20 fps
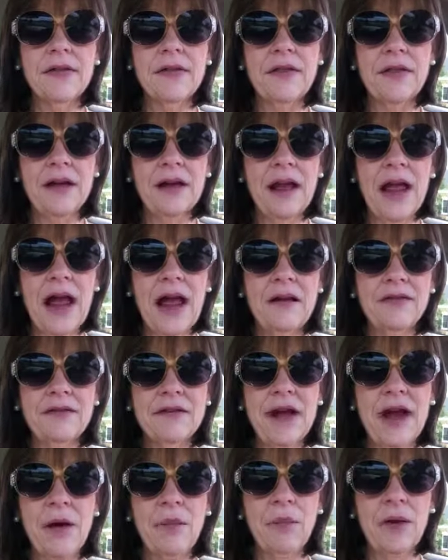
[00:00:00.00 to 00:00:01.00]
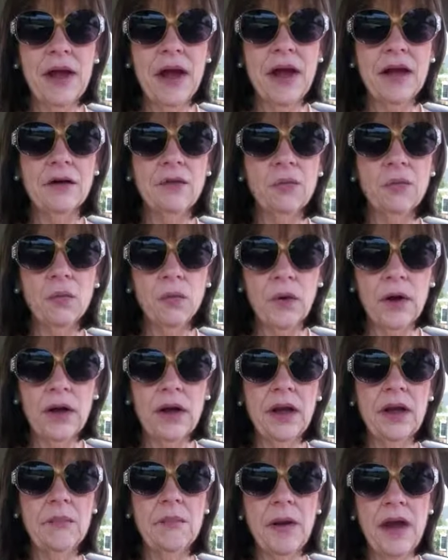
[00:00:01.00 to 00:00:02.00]
the last time we had a
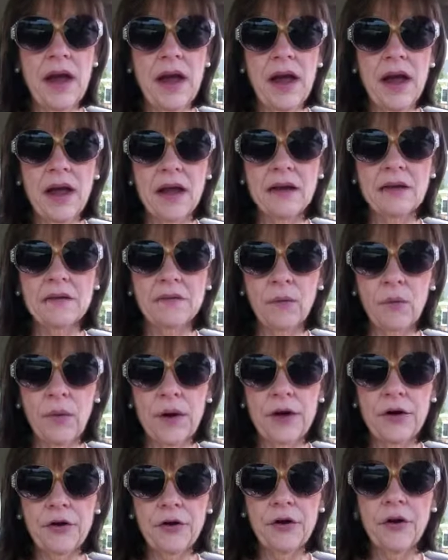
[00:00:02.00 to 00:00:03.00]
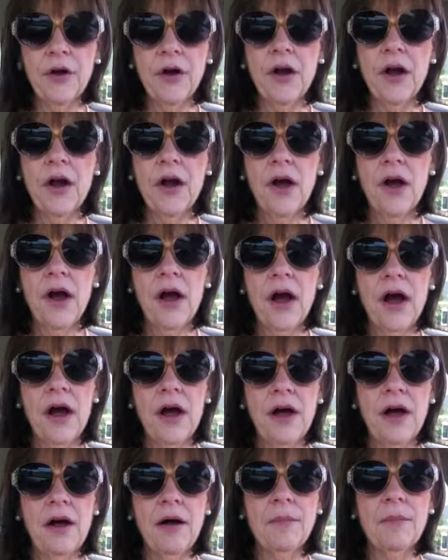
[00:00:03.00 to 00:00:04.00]
really bad winter,
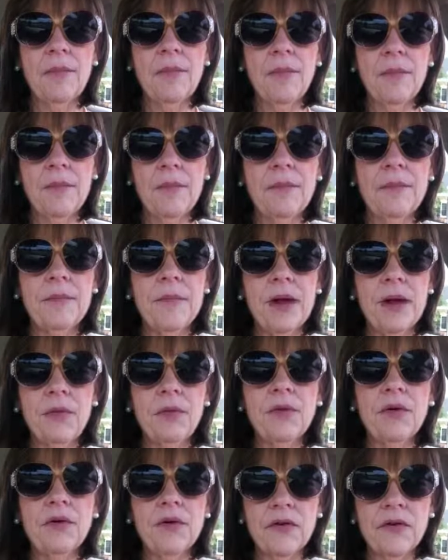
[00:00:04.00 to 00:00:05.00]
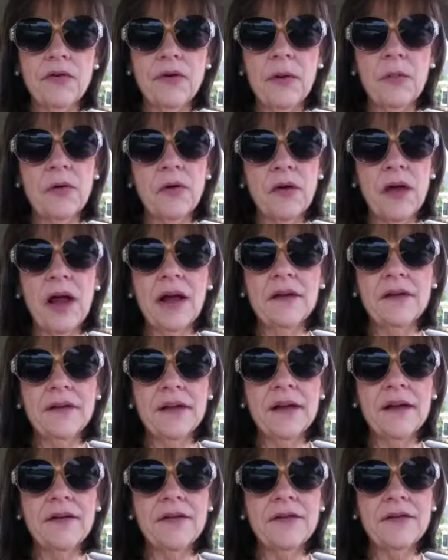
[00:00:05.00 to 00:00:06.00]
um, it was a summer like
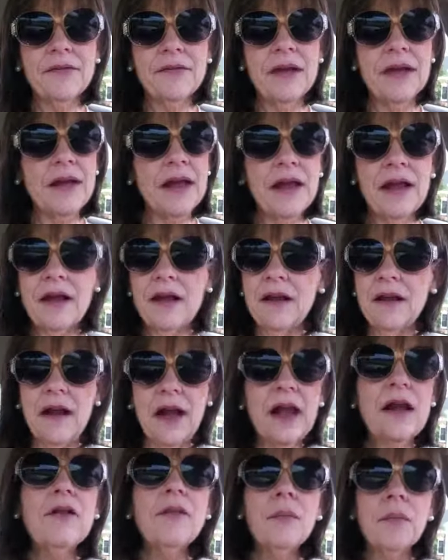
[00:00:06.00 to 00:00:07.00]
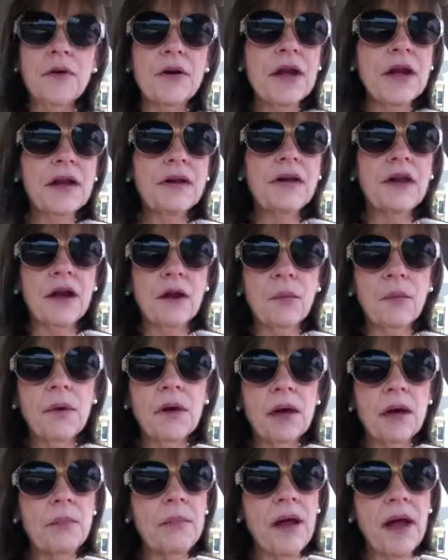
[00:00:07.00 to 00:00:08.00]
this, and he, he's predicting a
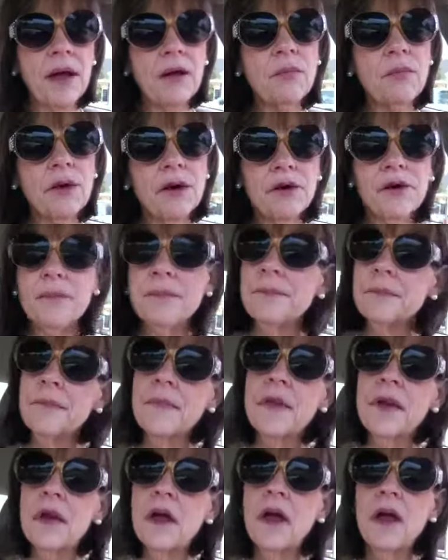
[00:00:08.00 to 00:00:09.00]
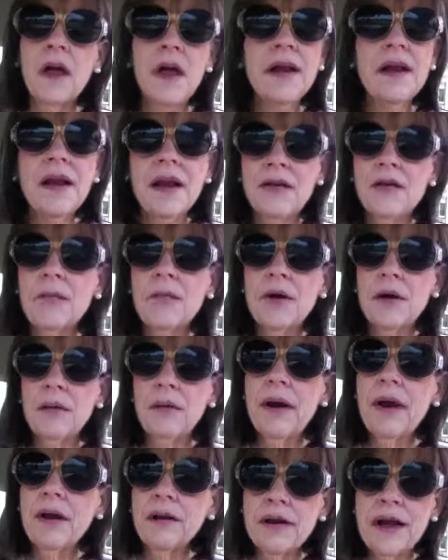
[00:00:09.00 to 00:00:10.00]
really bad winter and he's been
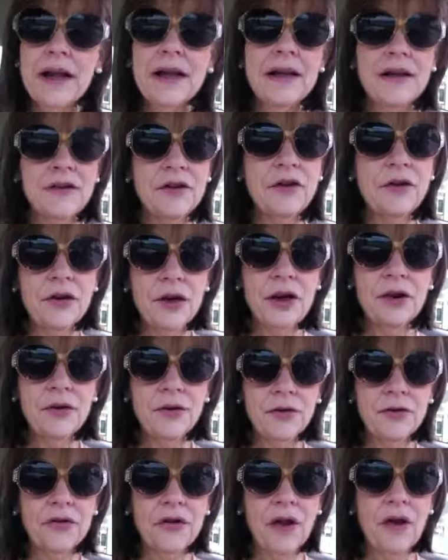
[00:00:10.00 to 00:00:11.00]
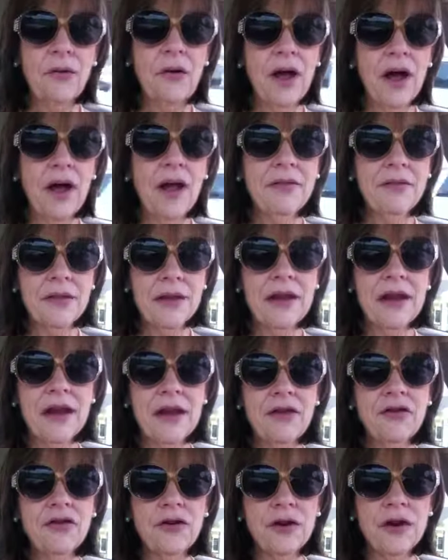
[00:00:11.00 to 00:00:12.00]
around 92 years, so I think
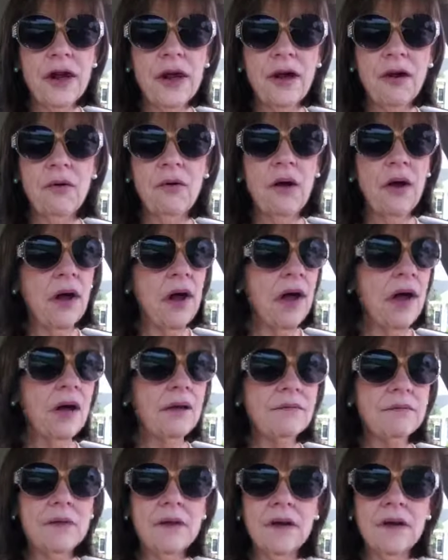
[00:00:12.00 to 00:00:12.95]
he should know. I,